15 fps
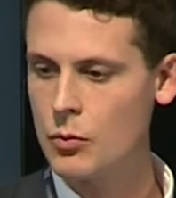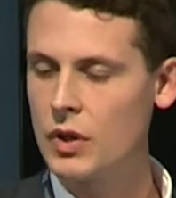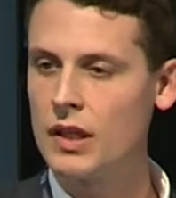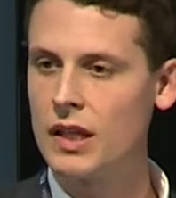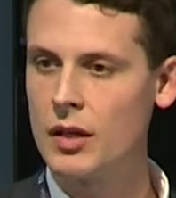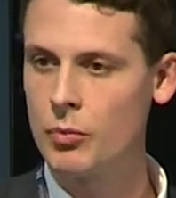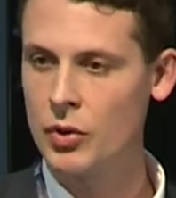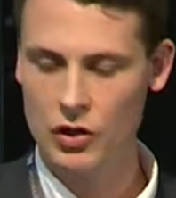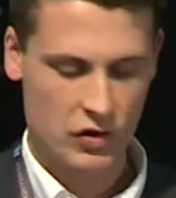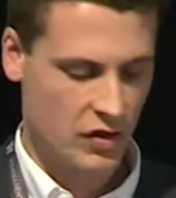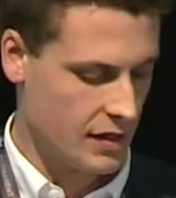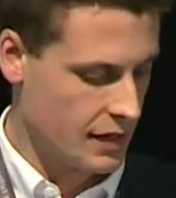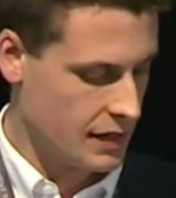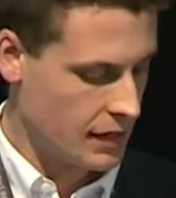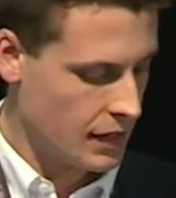when they
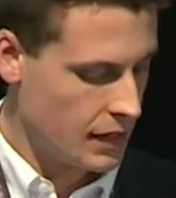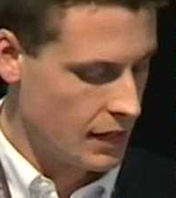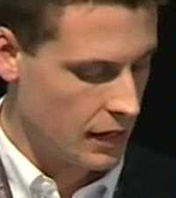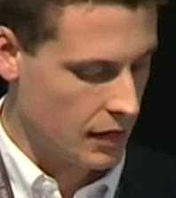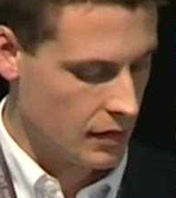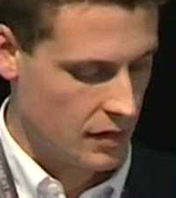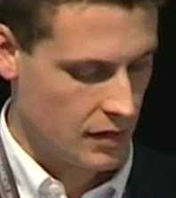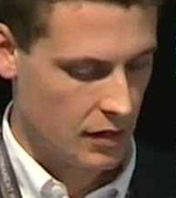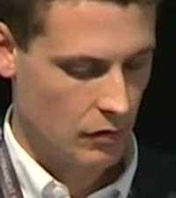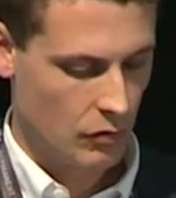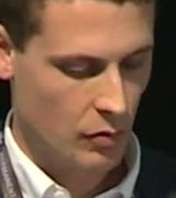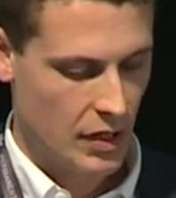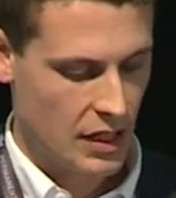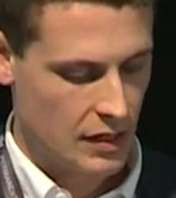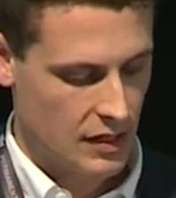purchase the site and still
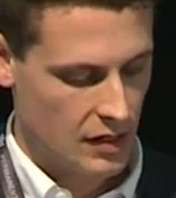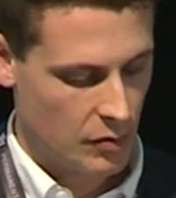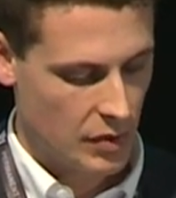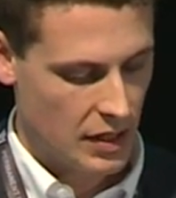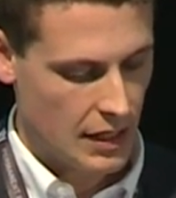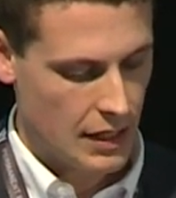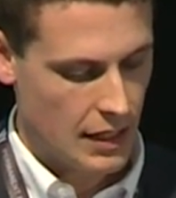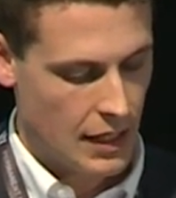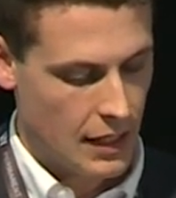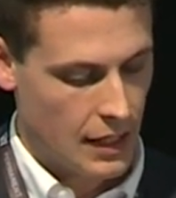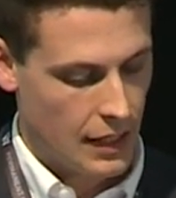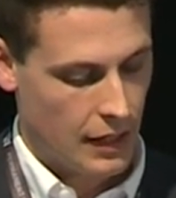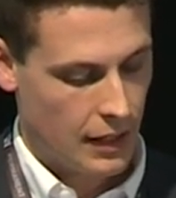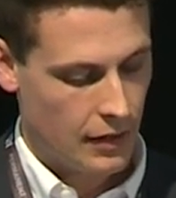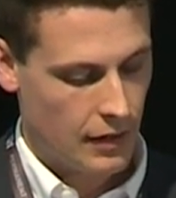remains to be
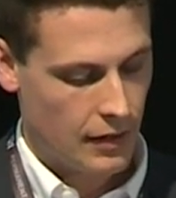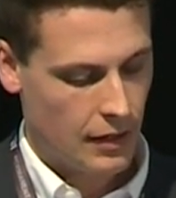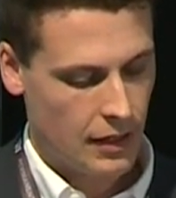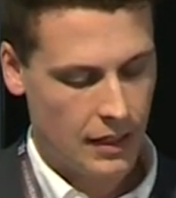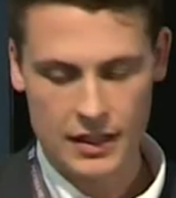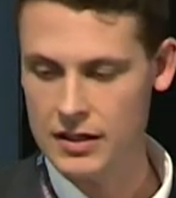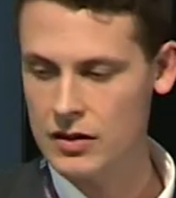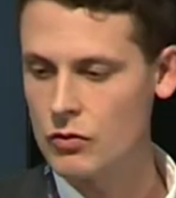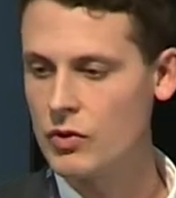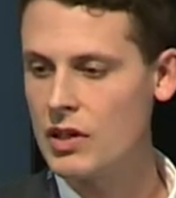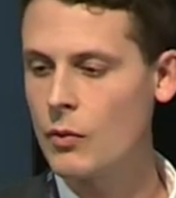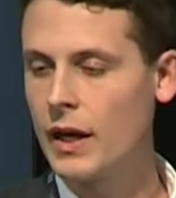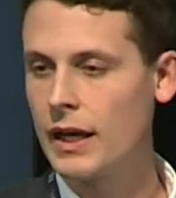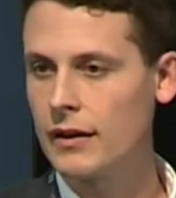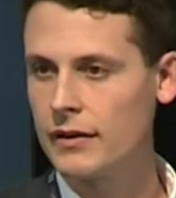uh, is to
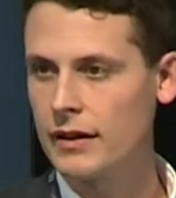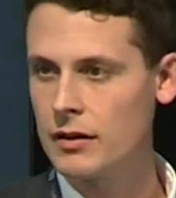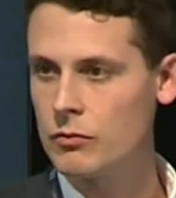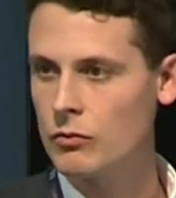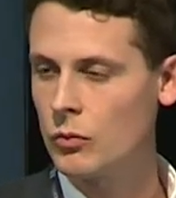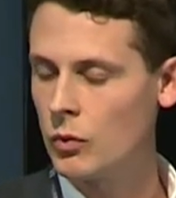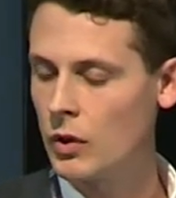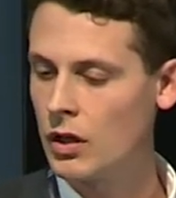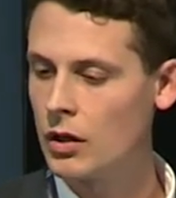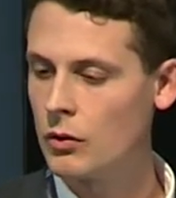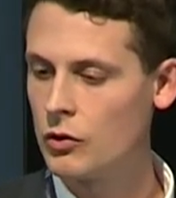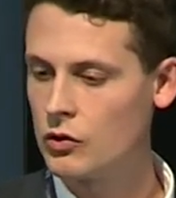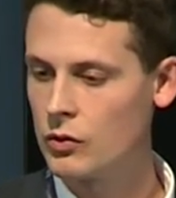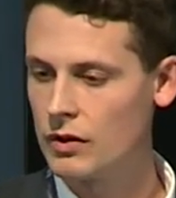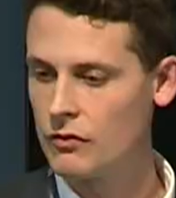rewild it uh, which will